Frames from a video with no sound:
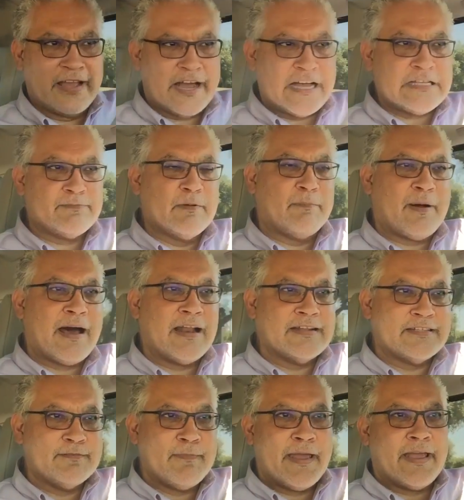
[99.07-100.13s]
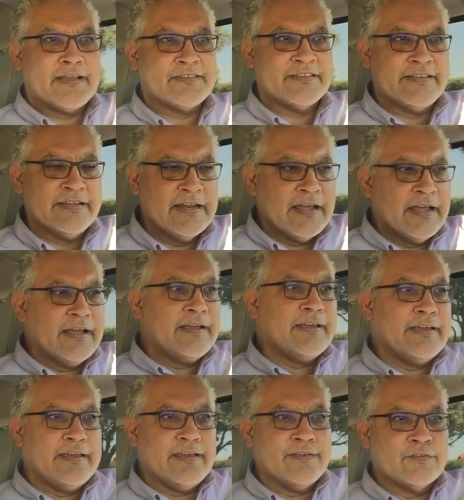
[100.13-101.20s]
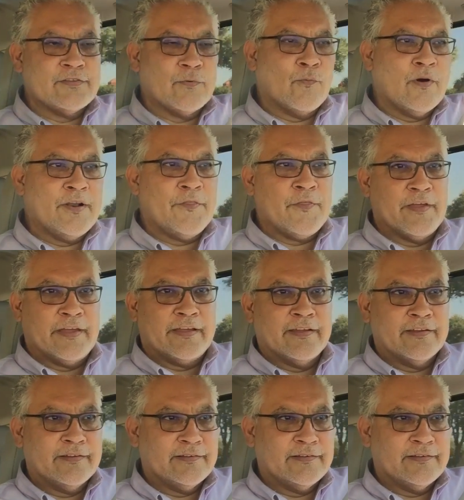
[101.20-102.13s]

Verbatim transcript: Cosmopolitan magazine is one thing,